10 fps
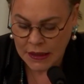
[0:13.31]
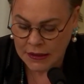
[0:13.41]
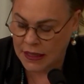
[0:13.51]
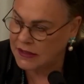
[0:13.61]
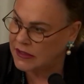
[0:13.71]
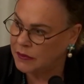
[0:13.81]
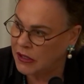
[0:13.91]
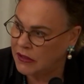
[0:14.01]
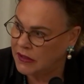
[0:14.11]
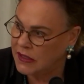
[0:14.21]
That is
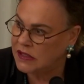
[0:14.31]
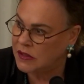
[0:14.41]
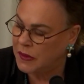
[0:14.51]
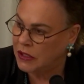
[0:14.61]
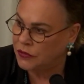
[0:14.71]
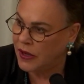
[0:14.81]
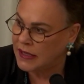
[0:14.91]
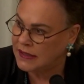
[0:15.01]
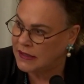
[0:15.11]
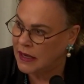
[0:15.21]
something that needs to be
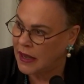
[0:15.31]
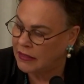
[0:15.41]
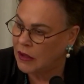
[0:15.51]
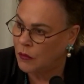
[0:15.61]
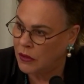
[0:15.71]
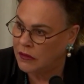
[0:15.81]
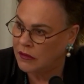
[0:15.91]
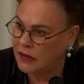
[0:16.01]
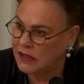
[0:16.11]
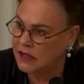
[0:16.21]
addressed, and I think one of the
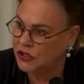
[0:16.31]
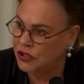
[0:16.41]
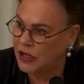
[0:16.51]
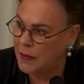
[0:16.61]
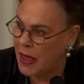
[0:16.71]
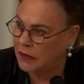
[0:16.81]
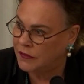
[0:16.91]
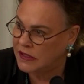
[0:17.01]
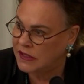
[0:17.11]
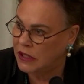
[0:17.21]
things that should come out of
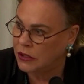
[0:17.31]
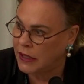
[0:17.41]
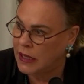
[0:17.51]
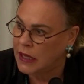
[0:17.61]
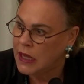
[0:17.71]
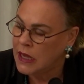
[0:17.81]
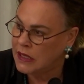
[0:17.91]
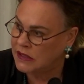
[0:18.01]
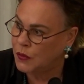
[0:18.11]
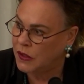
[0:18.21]
this hearing
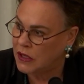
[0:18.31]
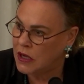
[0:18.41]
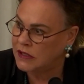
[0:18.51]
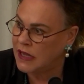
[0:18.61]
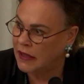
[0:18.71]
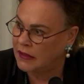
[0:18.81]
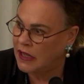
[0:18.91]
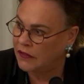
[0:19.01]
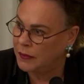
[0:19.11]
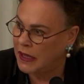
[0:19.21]
is that we contact the
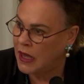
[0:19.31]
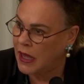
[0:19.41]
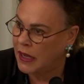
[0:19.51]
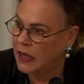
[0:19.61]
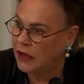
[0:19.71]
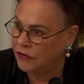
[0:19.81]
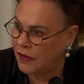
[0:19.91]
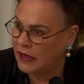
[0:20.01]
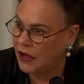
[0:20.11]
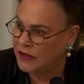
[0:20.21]
FBI and
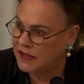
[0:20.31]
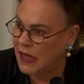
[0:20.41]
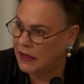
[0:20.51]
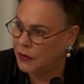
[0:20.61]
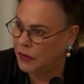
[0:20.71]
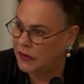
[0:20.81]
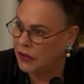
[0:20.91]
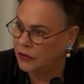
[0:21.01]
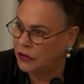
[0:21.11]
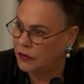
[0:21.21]
find out exactly what they
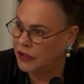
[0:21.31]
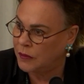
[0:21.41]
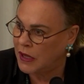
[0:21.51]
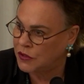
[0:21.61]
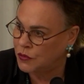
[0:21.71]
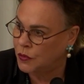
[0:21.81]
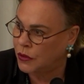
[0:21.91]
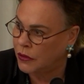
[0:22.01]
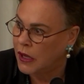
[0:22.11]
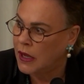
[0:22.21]
are doing to make
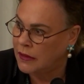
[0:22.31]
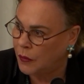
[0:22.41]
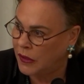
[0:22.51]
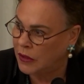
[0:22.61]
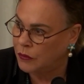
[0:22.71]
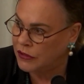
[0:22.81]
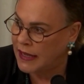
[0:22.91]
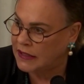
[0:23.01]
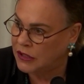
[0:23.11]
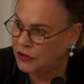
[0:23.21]
sure that we can
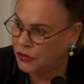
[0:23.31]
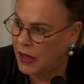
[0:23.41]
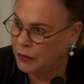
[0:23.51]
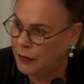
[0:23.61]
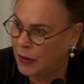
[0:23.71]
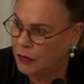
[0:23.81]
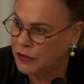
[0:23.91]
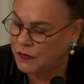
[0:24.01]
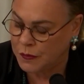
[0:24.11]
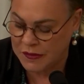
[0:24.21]
protect our tribal
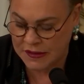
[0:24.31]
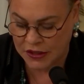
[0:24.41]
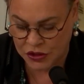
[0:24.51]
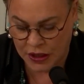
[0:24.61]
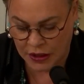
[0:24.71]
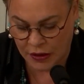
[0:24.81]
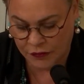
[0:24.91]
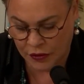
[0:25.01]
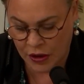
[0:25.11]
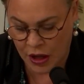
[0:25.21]
members from such
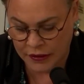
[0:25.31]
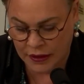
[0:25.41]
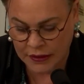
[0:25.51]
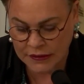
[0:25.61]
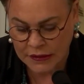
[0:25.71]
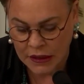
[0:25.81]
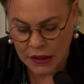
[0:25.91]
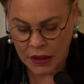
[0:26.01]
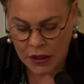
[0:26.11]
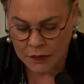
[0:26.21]
unlawful conduct.
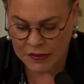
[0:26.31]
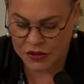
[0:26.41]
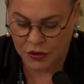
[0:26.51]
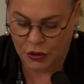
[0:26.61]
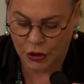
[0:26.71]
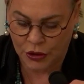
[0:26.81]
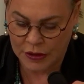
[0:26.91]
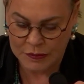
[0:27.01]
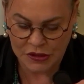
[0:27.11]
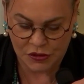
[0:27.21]
Mr. Kirk
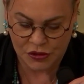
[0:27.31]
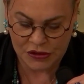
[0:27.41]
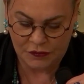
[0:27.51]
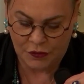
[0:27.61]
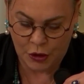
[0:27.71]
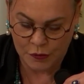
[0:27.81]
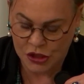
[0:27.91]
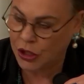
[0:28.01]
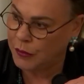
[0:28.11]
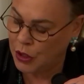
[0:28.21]
and Mr. Stiffarm,
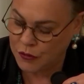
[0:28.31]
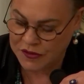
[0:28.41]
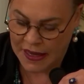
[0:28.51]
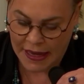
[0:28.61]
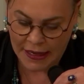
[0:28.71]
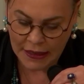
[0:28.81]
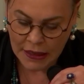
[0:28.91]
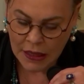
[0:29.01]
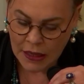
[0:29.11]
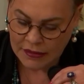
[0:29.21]
Chairman Jose,
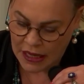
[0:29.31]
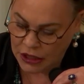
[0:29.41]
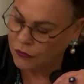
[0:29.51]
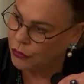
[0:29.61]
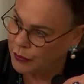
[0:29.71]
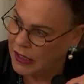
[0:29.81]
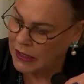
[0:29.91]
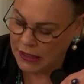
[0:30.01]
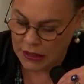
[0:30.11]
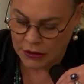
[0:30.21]
thank you for
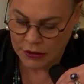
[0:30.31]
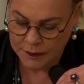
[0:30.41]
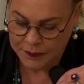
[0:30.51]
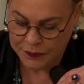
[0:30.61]
being here.